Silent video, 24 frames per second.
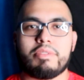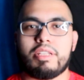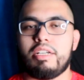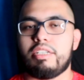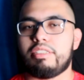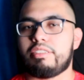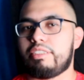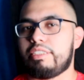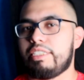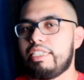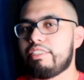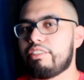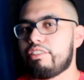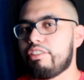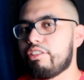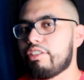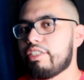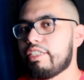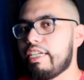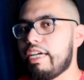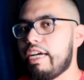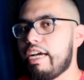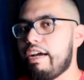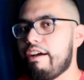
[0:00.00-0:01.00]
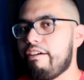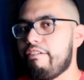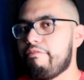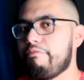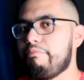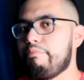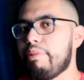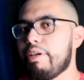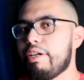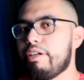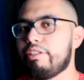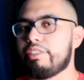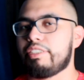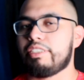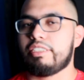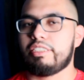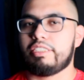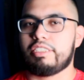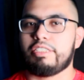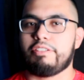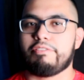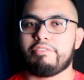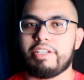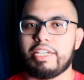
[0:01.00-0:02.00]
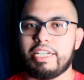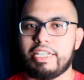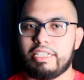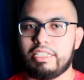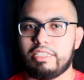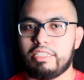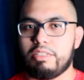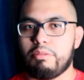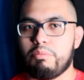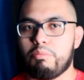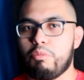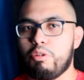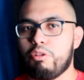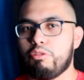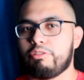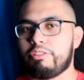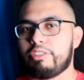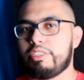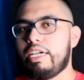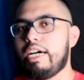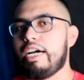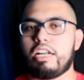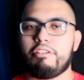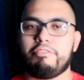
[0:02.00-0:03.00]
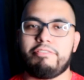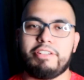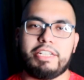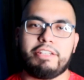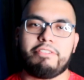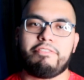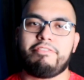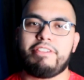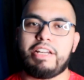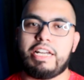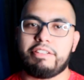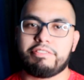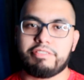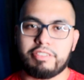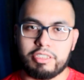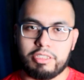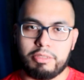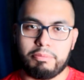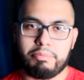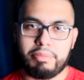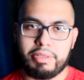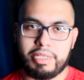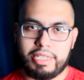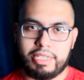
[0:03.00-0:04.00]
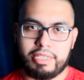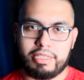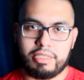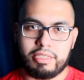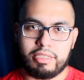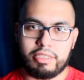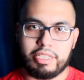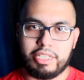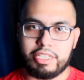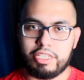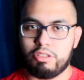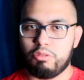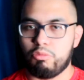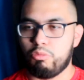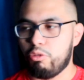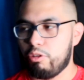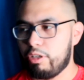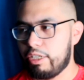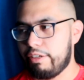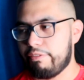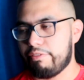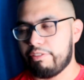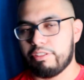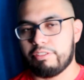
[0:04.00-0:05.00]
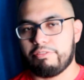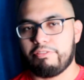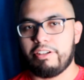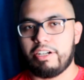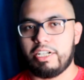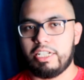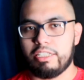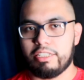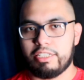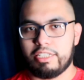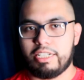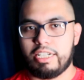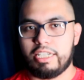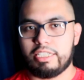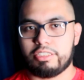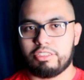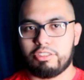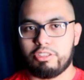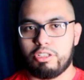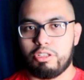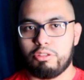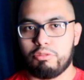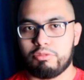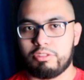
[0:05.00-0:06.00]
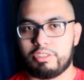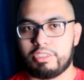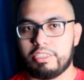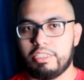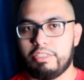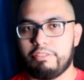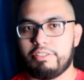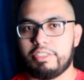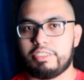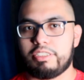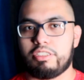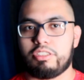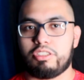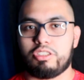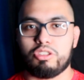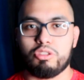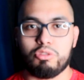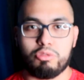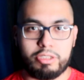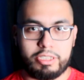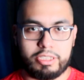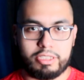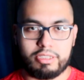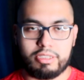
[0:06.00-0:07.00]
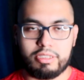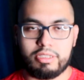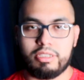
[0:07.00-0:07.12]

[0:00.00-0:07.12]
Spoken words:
essentially you're going to have better chances of getting the most out of a FAFSA plan than you would if you filed it as your own self as a student,